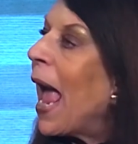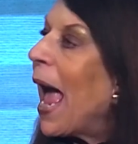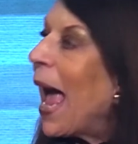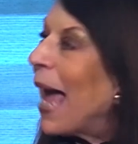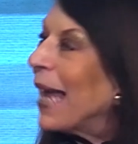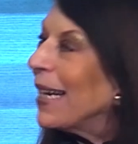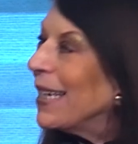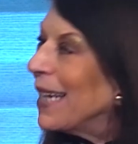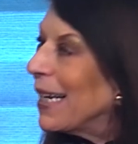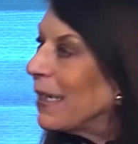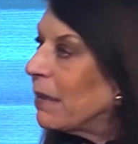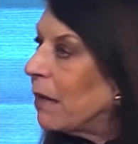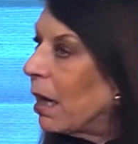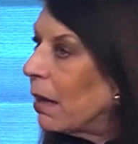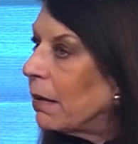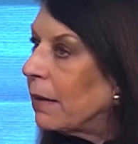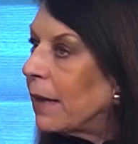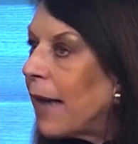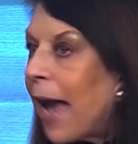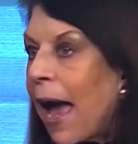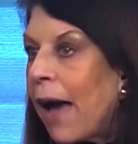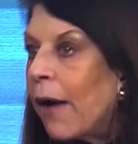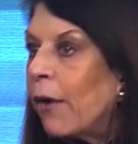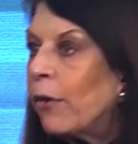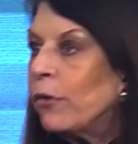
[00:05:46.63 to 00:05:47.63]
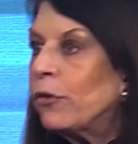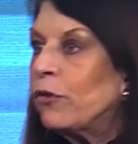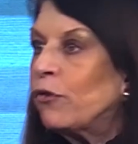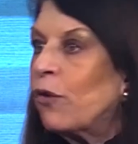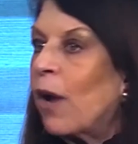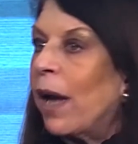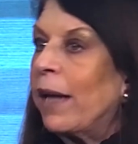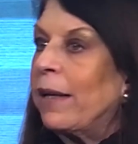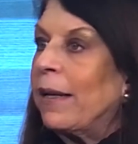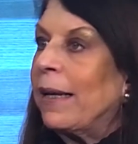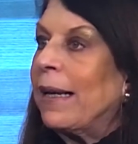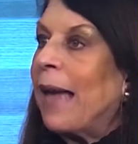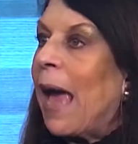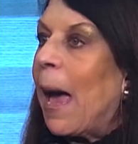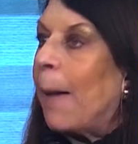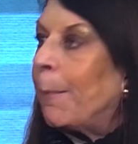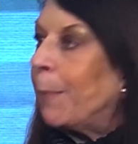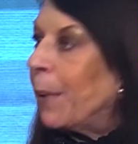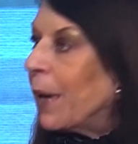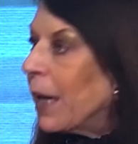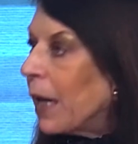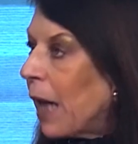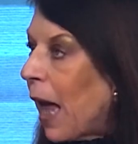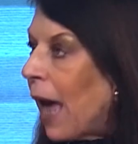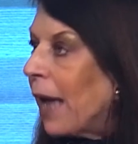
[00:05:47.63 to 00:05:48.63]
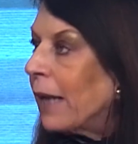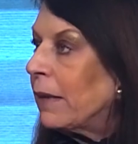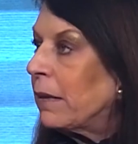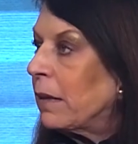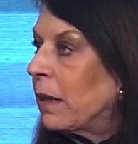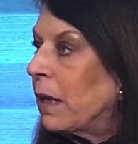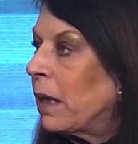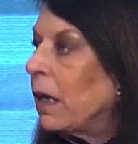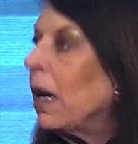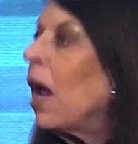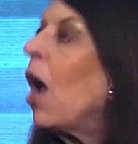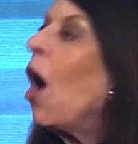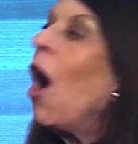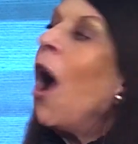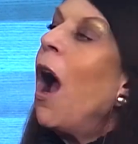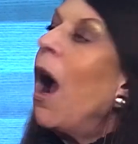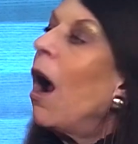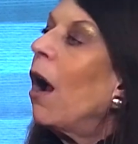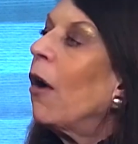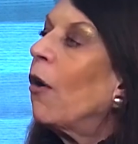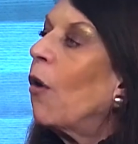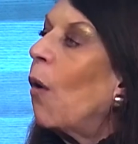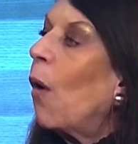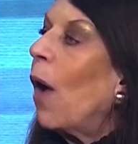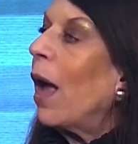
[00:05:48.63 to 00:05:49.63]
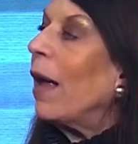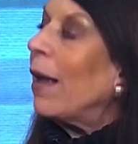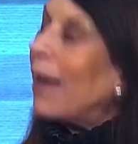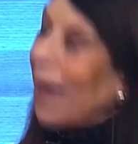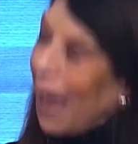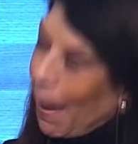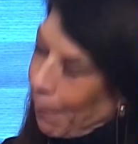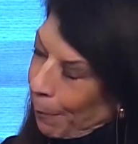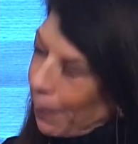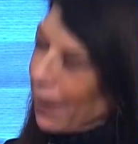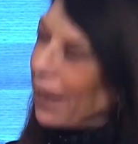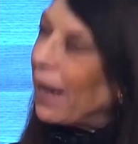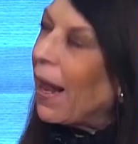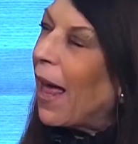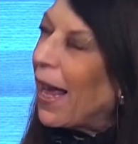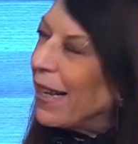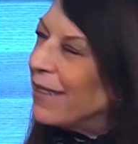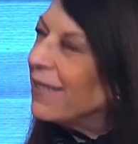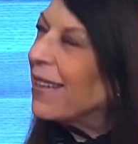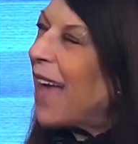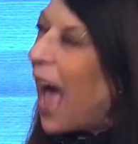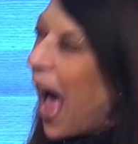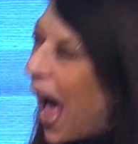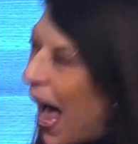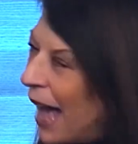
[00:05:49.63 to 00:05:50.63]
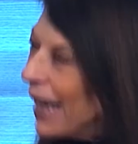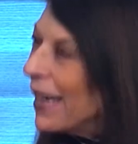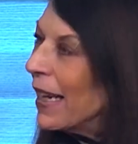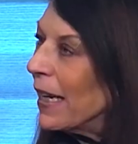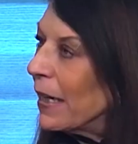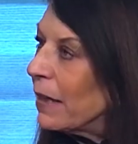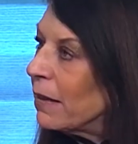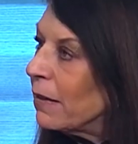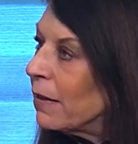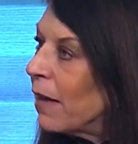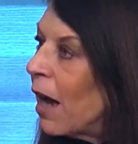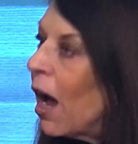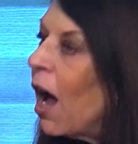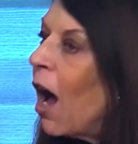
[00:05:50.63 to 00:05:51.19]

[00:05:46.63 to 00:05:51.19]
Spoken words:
and Netanyahu's trying to capitalize on it